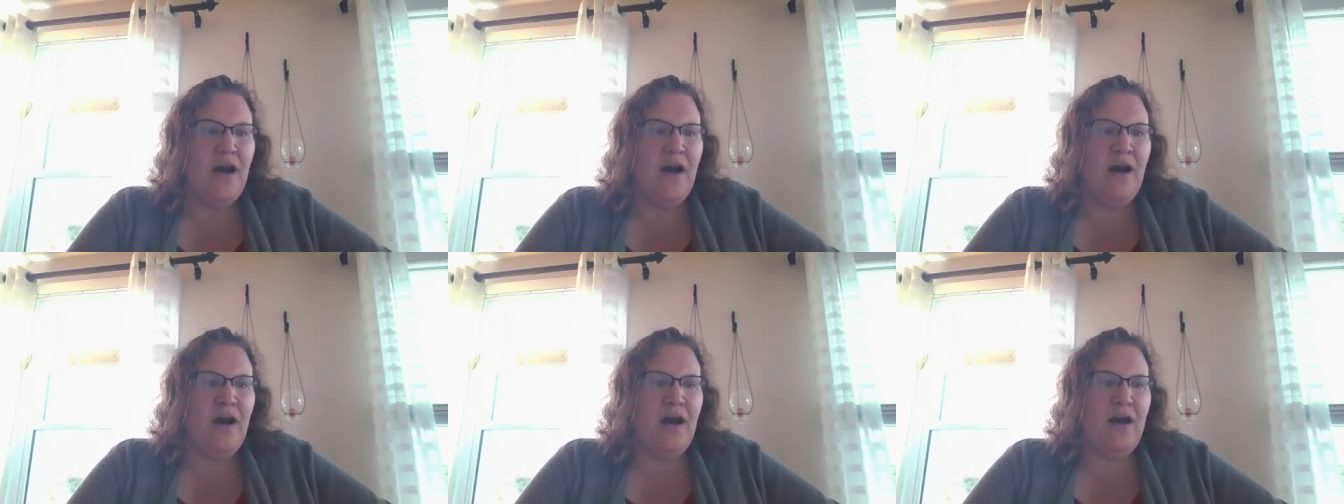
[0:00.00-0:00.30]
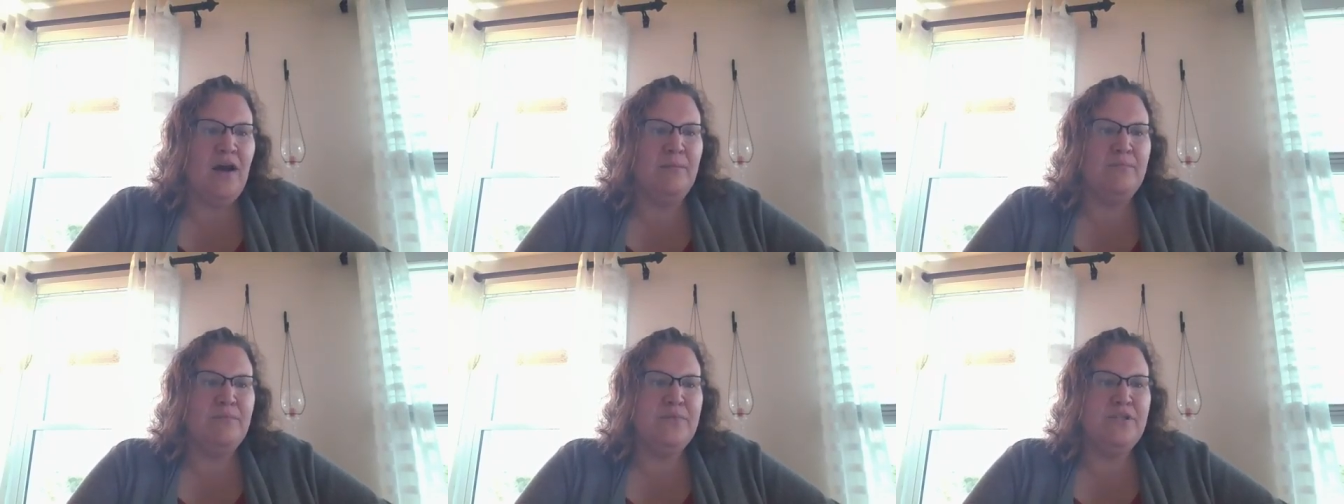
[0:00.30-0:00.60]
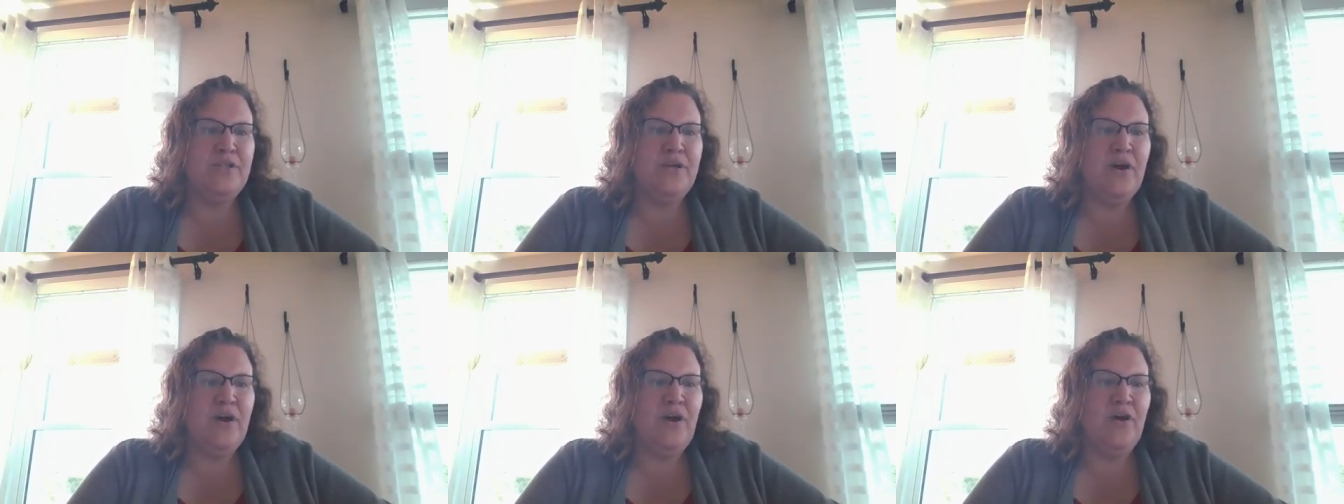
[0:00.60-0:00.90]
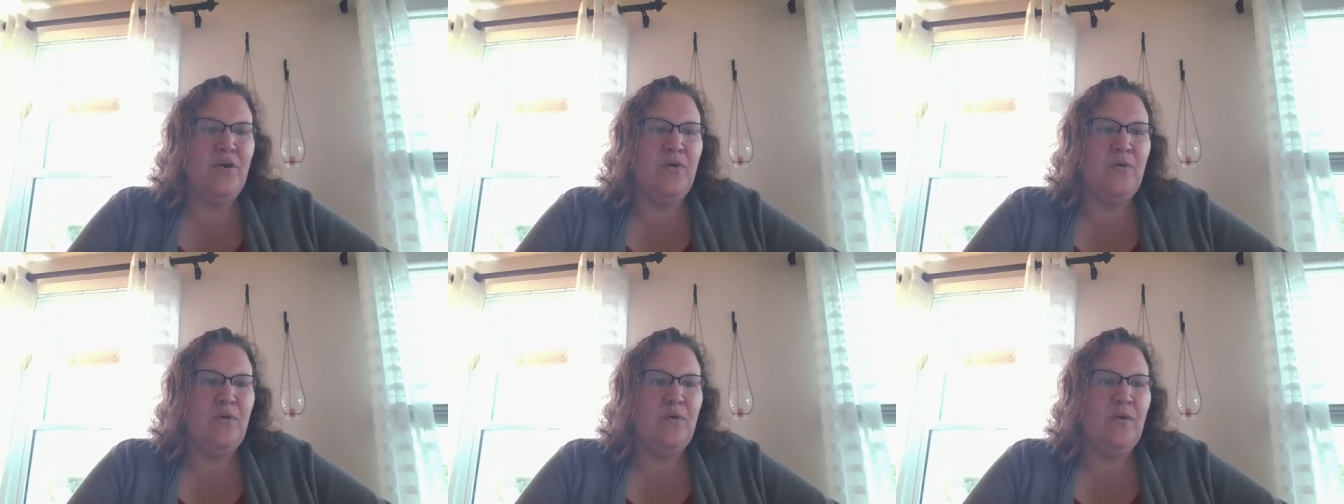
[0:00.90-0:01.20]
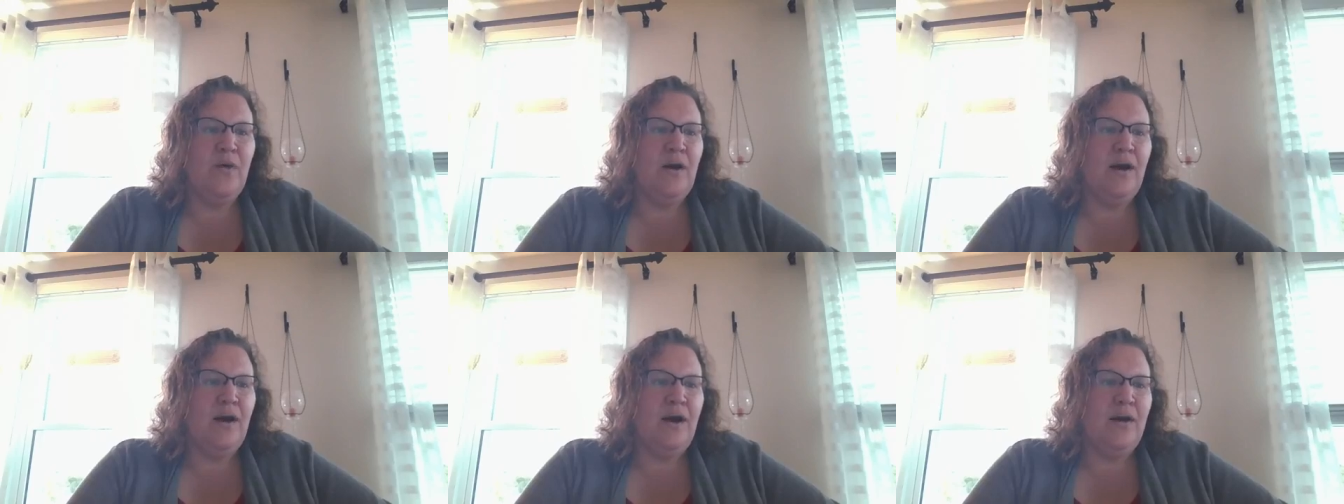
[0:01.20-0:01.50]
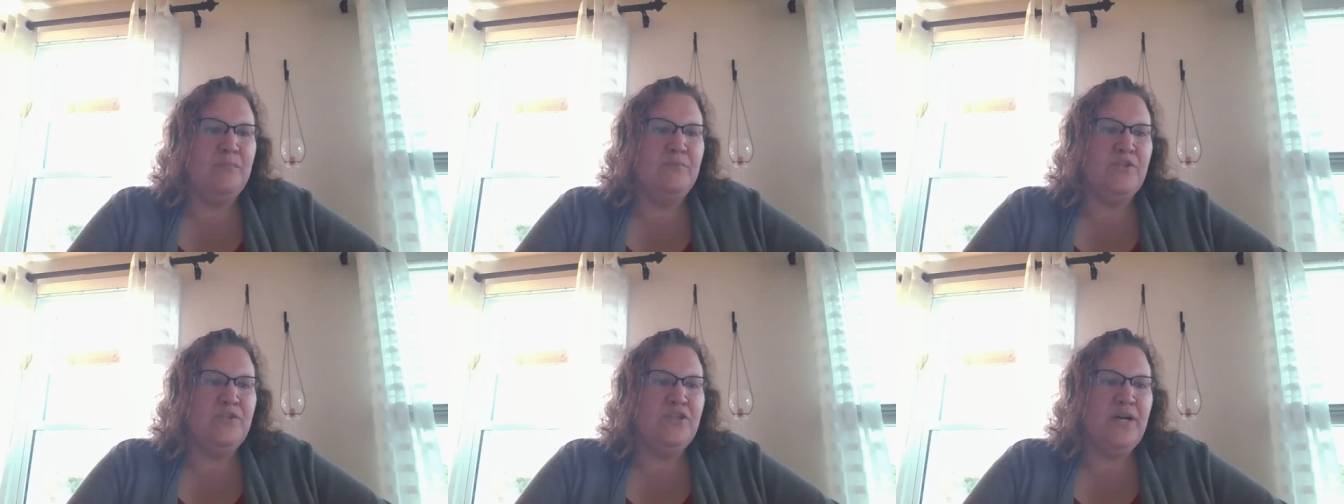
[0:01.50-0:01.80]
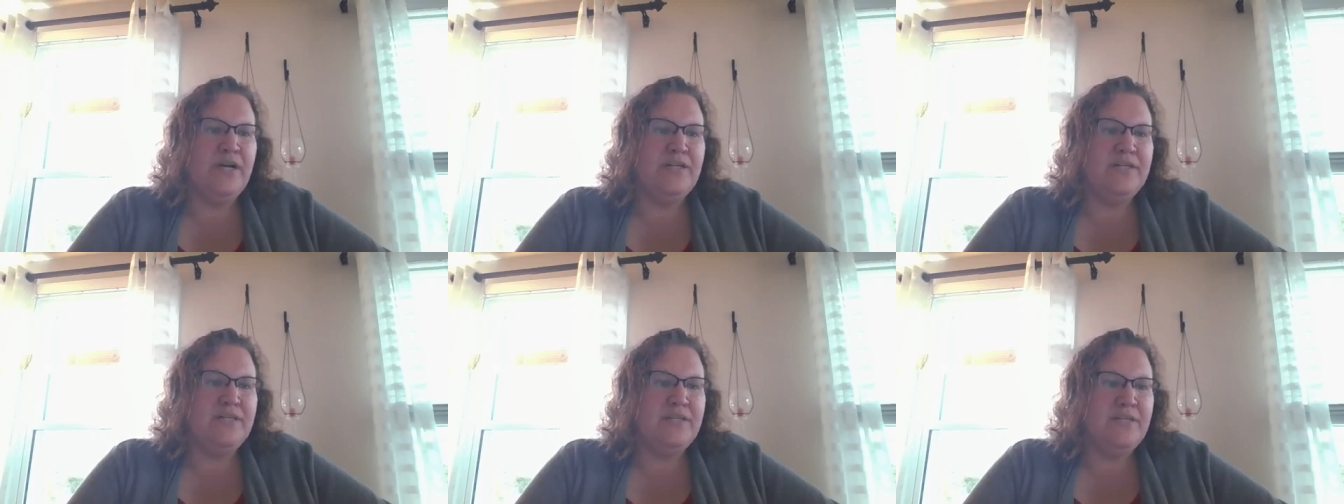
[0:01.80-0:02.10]
Um, so um,
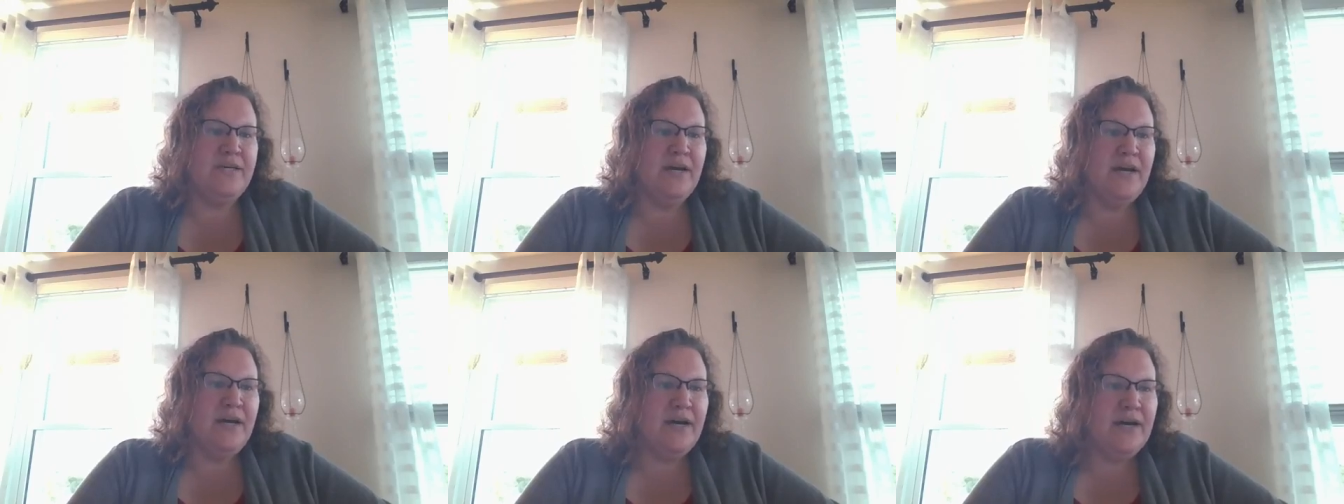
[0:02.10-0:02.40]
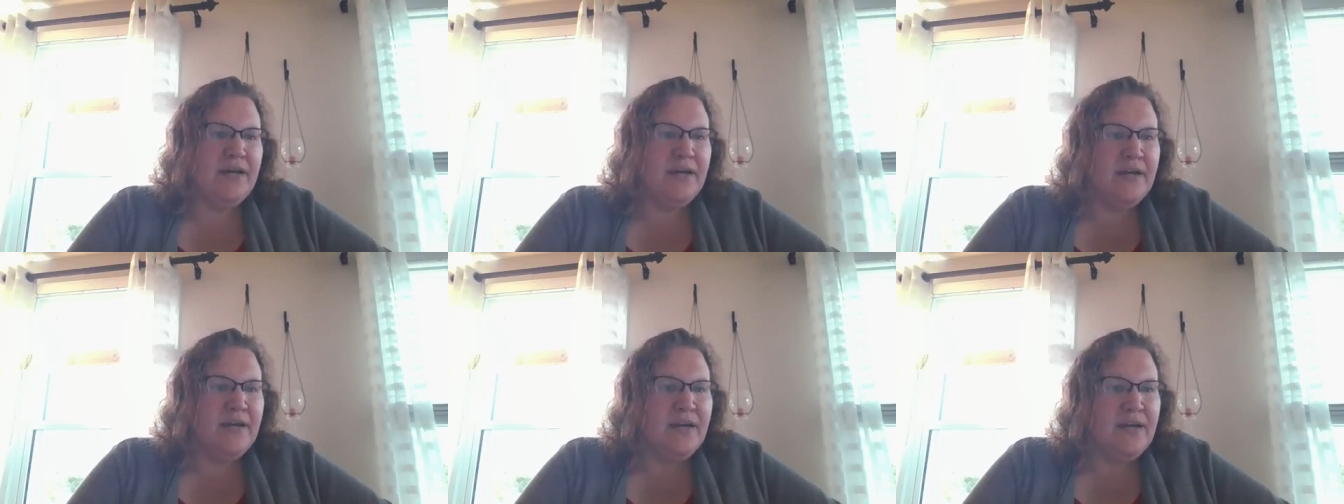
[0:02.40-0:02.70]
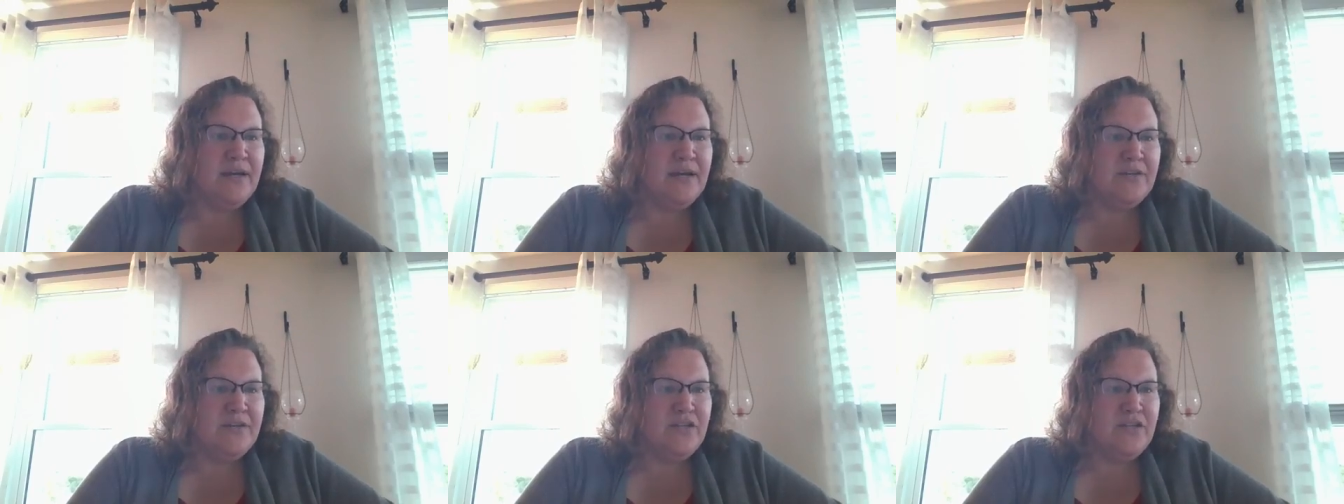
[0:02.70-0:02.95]
just uh,